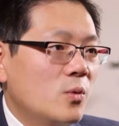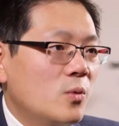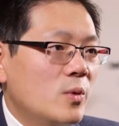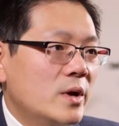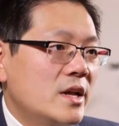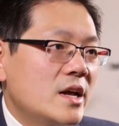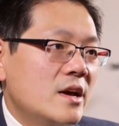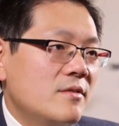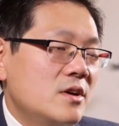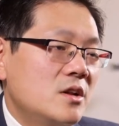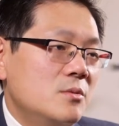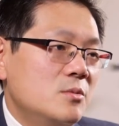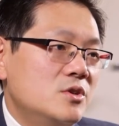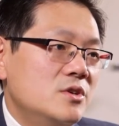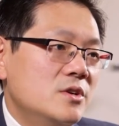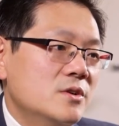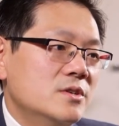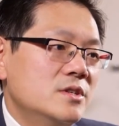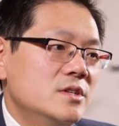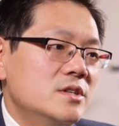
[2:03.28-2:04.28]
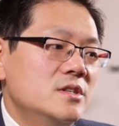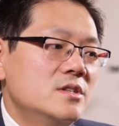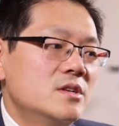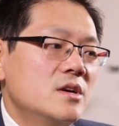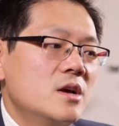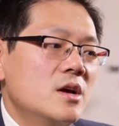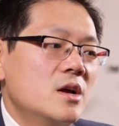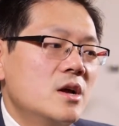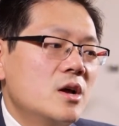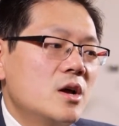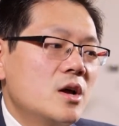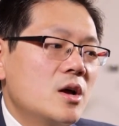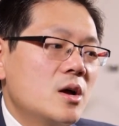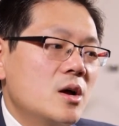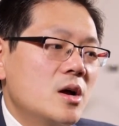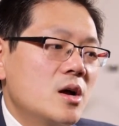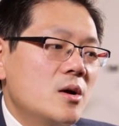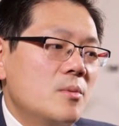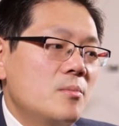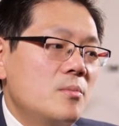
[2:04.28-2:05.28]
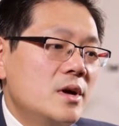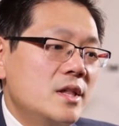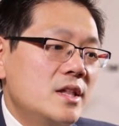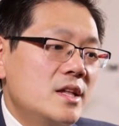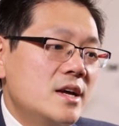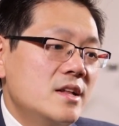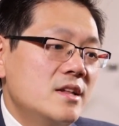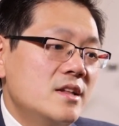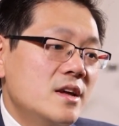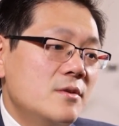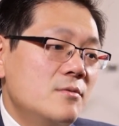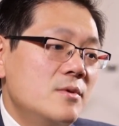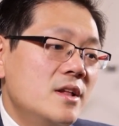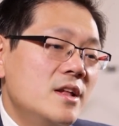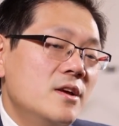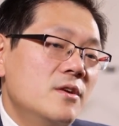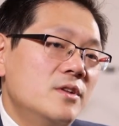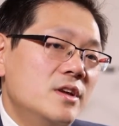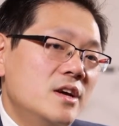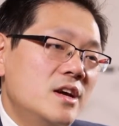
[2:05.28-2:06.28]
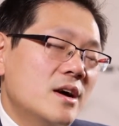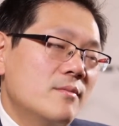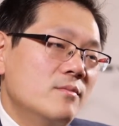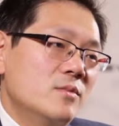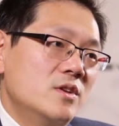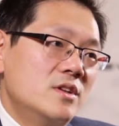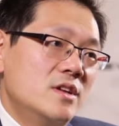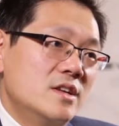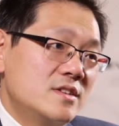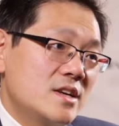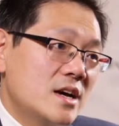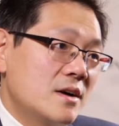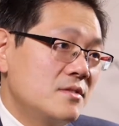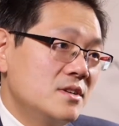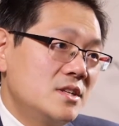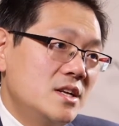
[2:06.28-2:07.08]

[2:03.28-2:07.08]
when they have endometriosis, but then they really only come to discover